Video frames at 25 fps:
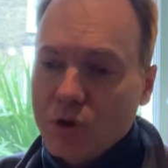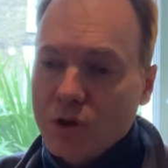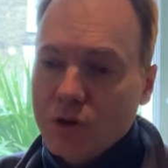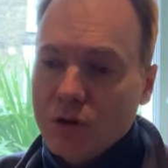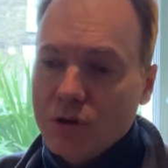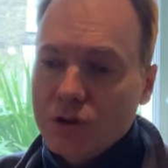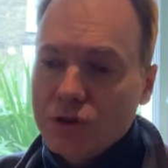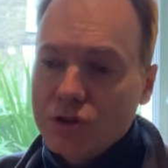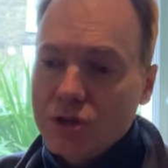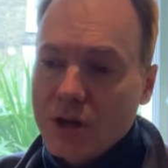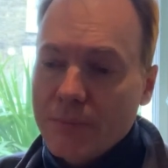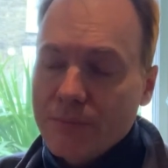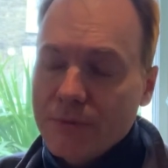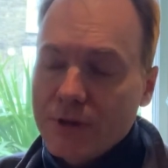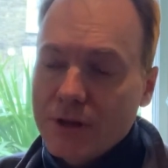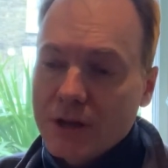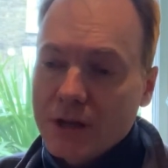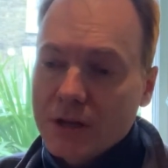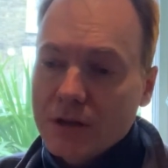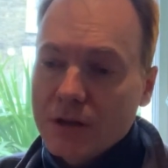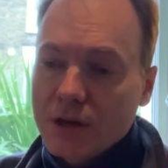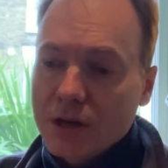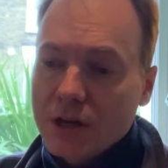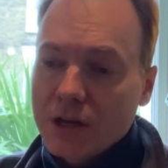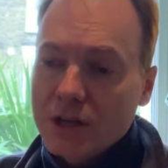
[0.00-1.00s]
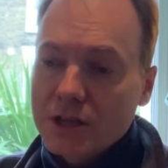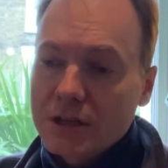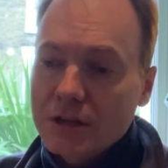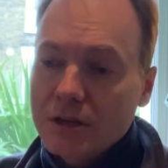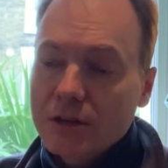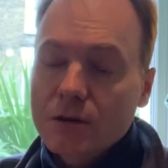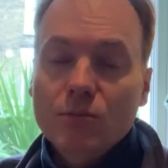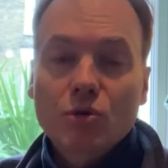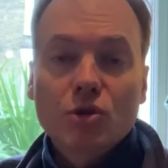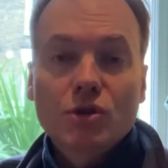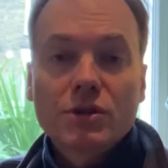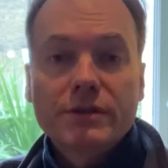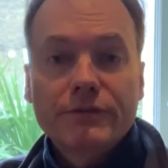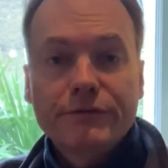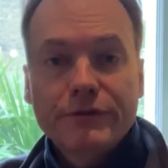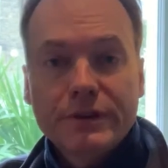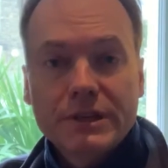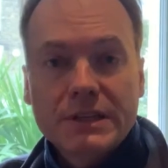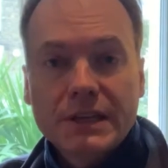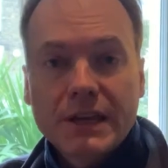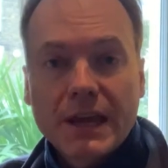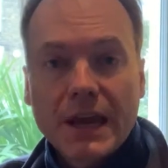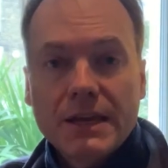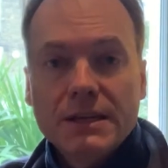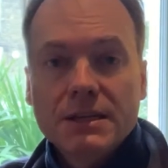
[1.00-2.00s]
something that is a little more
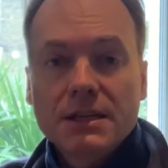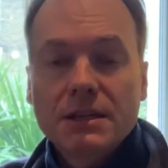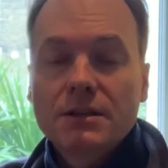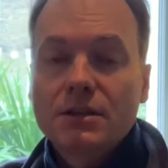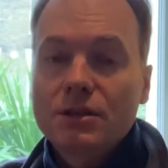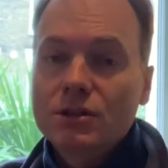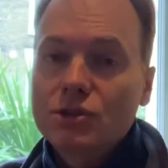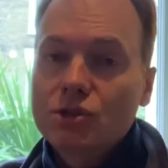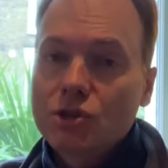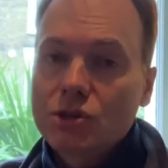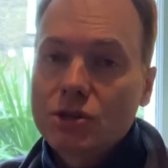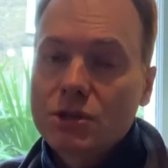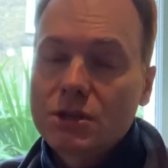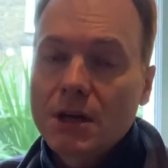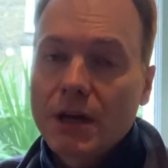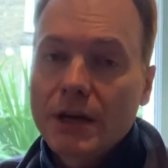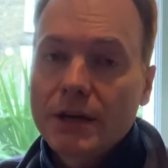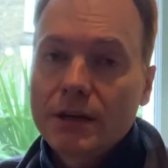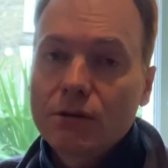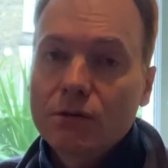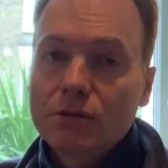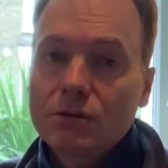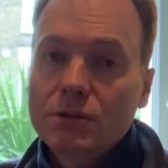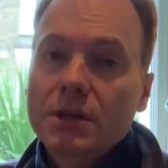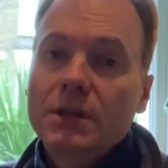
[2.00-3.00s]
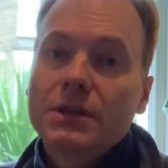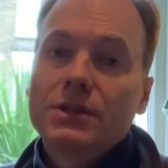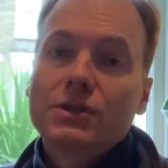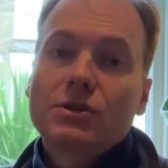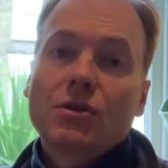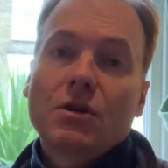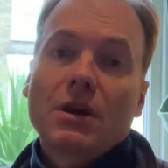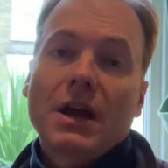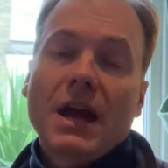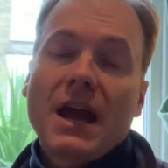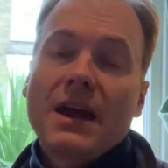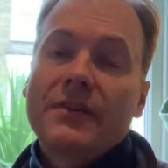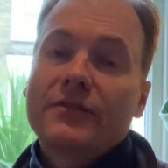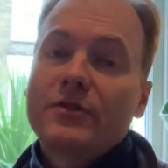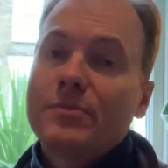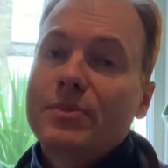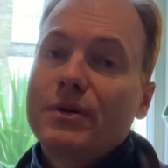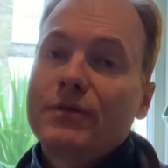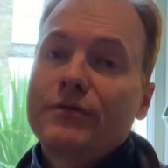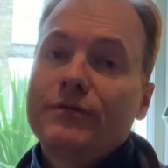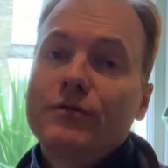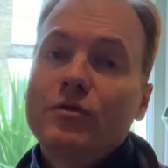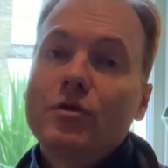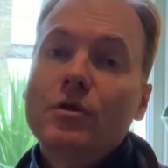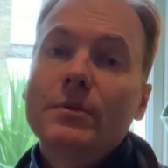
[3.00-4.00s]
sophisticated than just cycles. It's got to have a
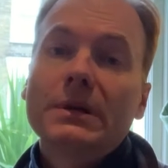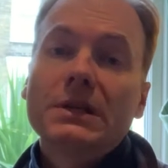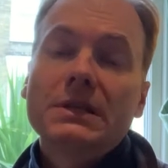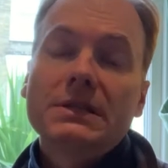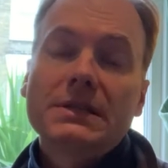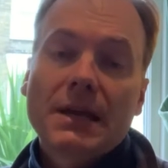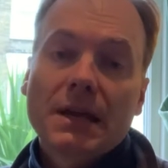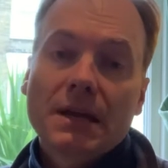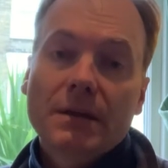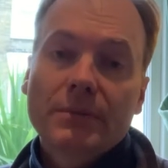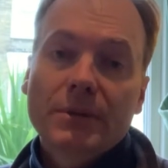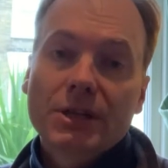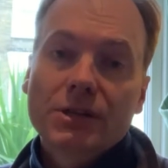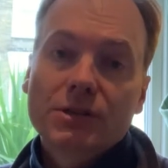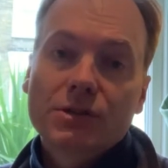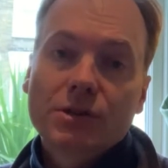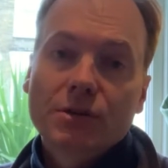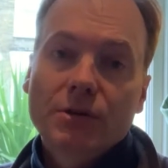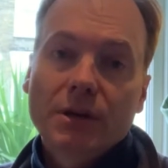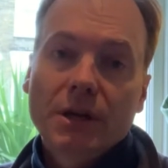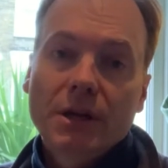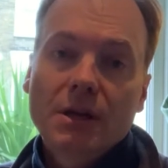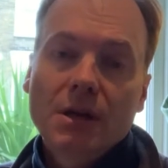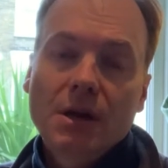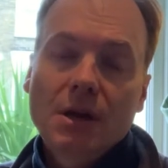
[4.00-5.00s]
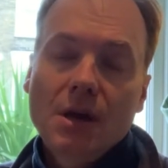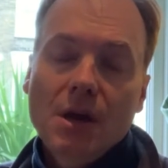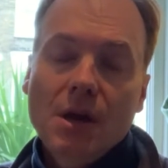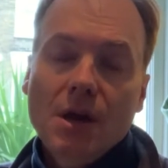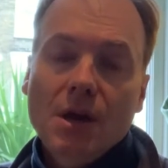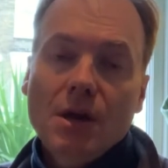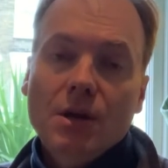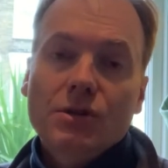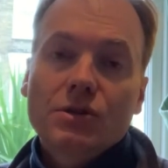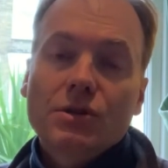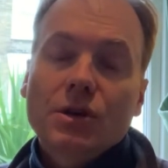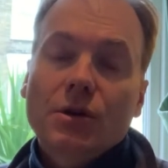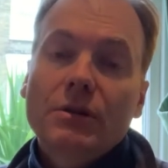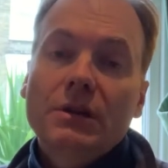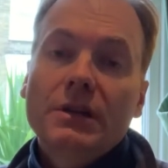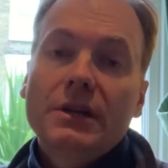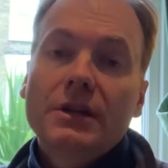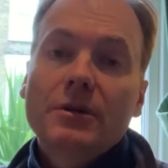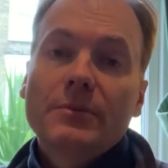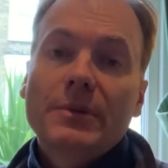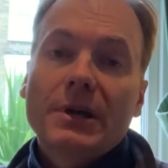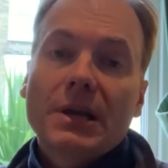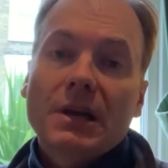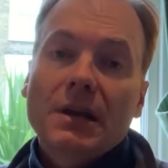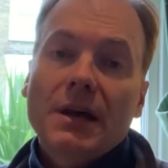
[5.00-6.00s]
performance element to it. So a
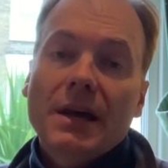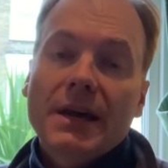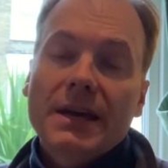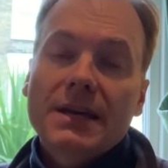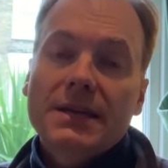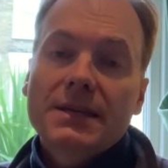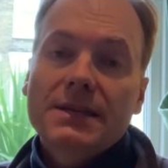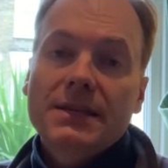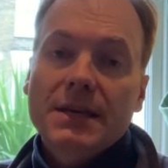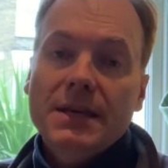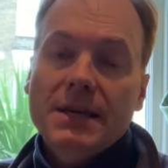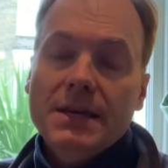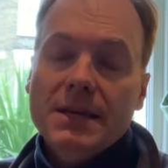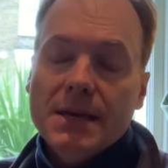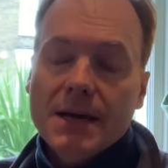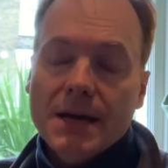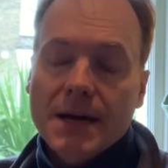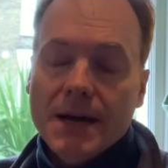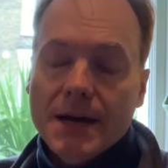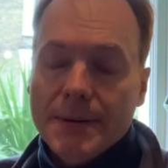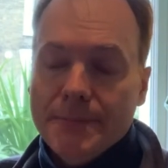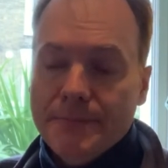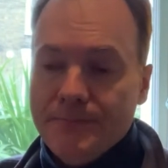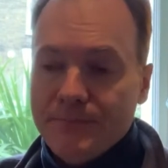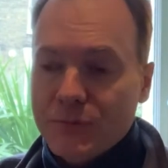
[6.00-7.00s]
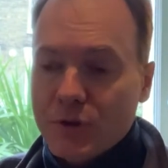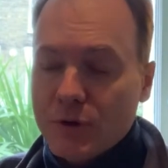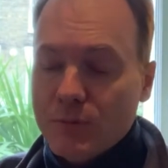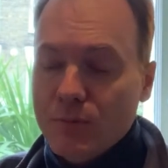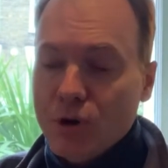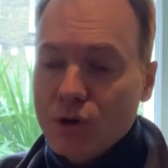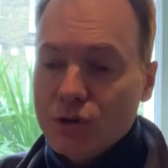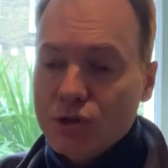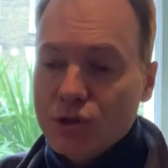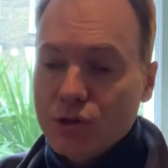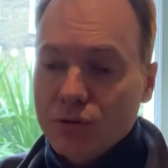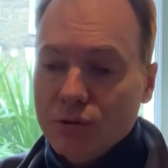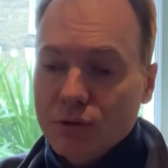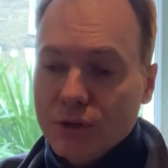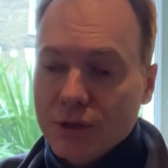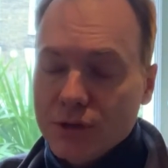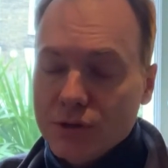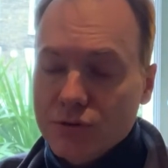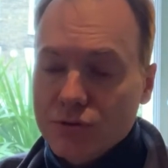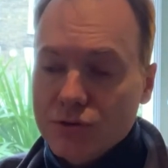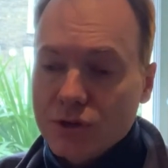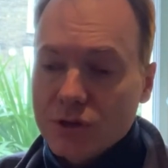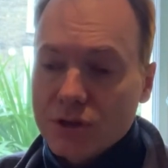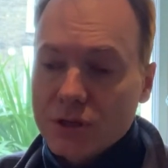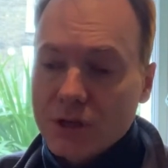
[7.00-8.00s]
little bit like the module that
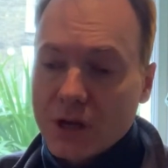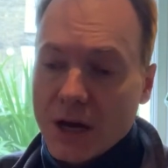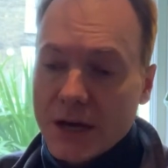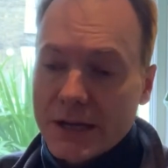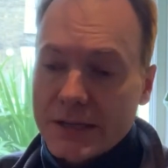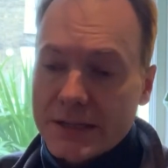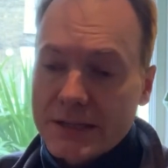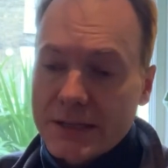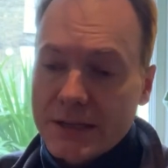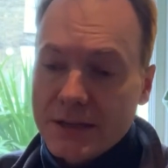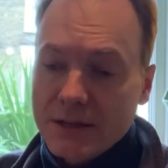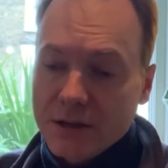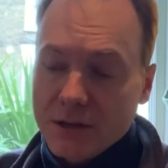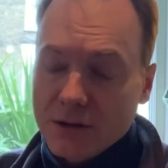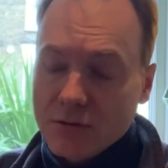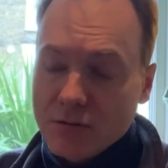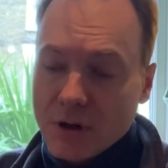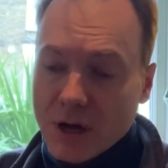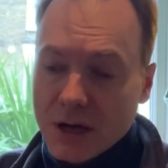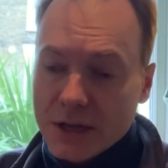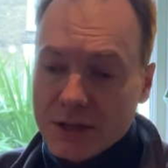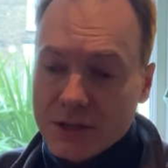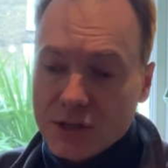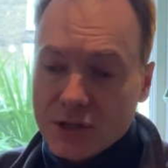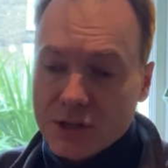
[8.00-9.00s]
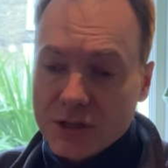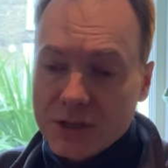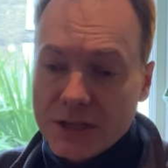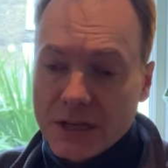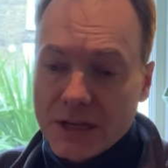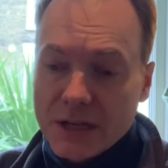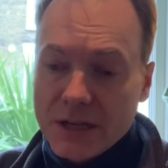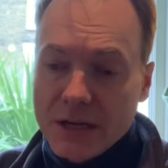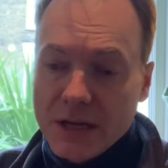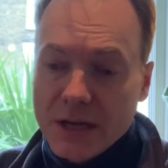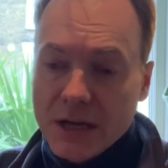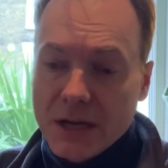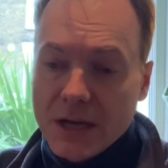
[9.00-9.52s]
you guys just did,